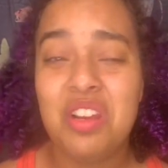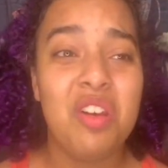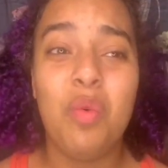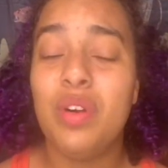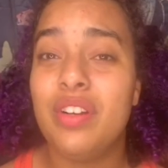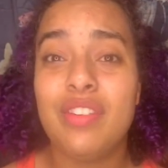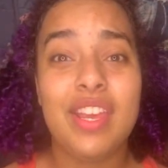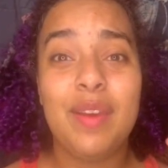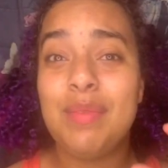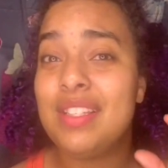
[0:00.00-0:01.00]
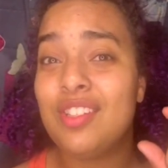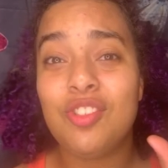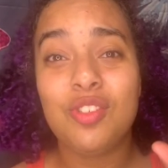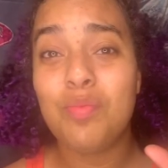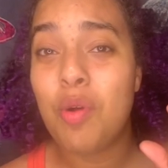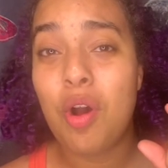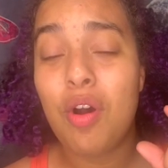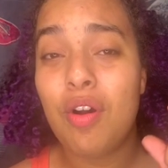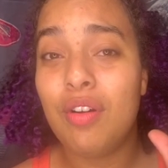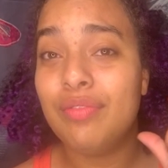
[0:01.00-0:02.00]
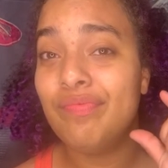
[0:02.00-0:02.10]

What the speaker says: No wonder they gave me such a small